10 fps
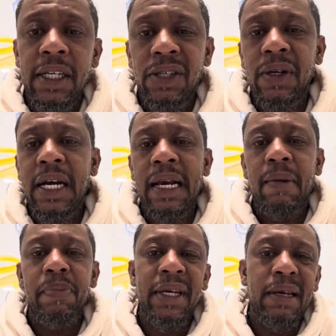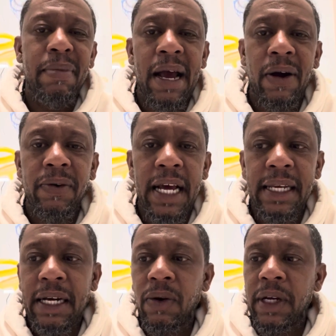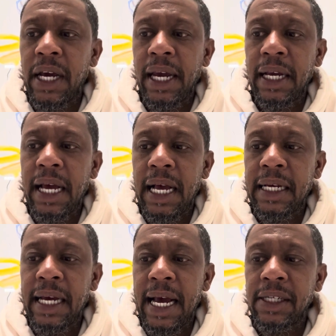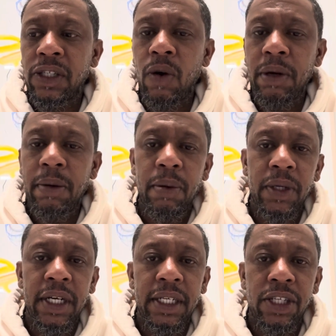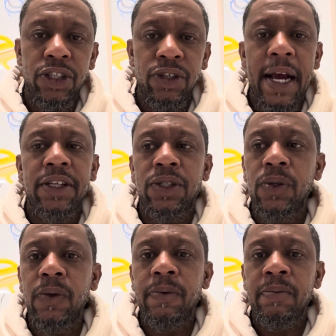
And you can kind of piggyback on that. Like, okay, I had so many people look at this tracksuit